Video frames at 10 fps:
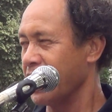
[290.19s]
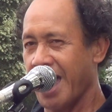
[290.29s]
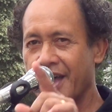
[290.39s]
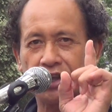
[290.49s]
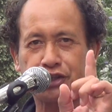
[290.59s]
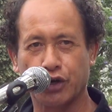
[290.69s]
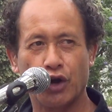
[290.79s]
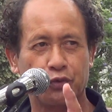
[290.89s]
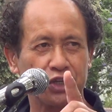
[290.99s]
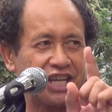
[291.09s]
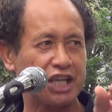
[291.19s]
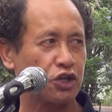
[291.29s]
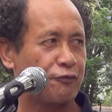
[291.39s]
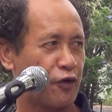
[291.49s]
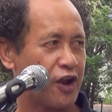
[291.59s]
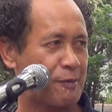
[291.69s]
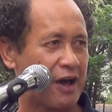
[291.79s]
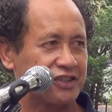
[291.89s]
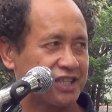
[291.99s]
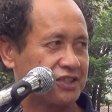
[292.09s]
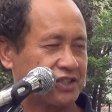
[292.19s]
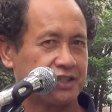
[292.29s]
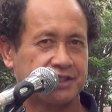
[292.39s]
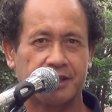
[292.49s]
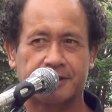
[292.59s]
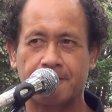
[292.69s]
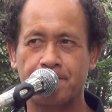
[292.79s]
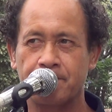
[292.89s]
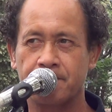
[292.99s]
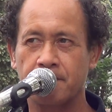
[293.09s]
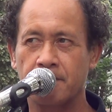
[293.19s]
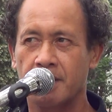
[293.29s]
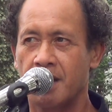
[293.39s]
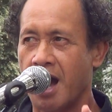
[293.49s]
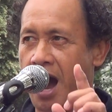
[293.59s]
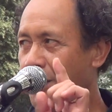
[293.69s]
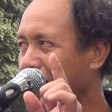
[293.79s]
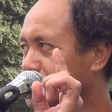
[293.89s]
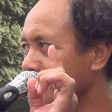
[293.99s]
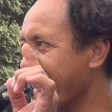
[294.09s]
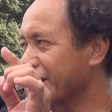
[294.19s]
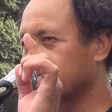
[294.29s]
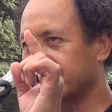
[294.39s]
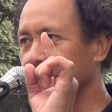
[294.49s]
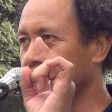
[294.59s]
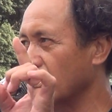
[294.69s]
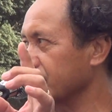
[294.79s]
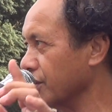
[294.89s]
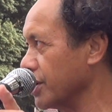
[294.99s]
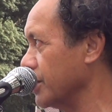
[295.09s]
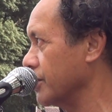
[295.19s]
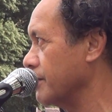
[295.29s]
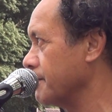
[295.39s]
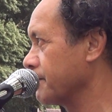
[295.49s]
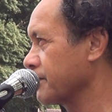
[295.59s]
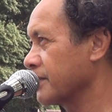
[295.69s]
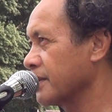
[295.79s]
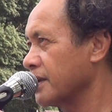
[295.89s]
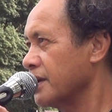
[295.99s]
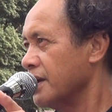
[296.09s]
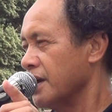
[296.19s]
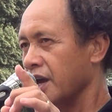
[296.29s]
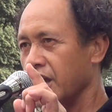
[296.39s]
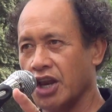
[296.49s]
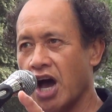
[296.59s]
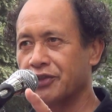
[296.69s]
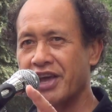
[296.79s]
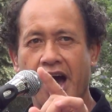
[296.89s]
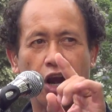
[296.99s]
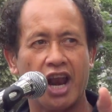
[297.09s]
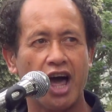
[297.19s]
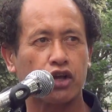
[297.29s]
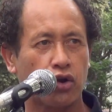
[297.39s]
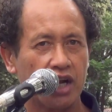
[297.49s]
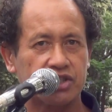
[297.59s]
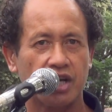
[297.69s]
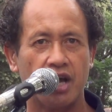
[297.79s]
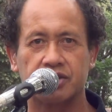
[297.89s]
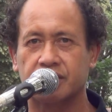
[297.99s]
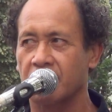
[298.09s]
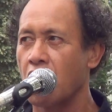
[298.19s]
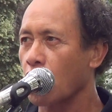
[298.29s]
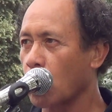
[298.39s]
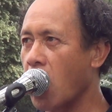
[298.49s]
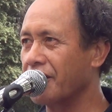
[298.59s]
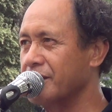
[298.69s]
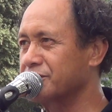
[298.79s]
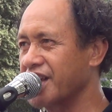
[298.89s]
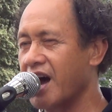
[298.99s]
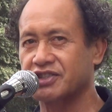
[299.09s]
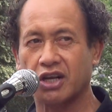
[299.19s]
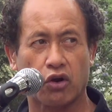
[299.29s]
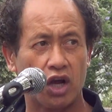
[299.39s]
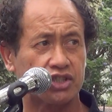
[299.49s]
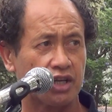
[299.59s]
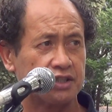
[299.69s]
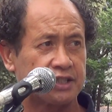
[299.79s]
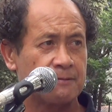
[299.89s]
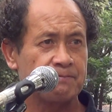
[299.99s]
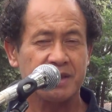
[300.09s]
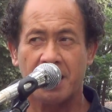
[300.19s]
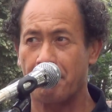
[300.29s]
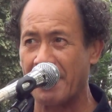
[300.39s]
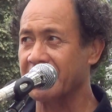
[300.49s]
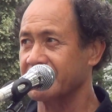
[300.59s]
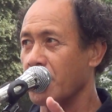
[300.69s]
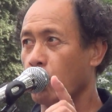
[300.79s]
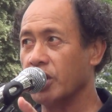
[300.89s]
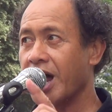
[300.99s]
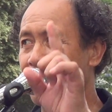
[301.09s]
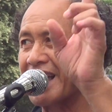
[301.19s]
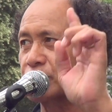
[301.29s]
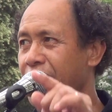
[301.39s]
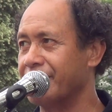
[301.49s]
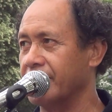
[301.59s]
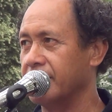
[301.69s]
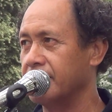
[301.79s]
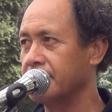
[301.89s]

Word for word: And the truth will set you free, brothers and sisters. I want to make this sure to you. You know, there are a lot of Christians call themselves Christians, but will not make to heaven.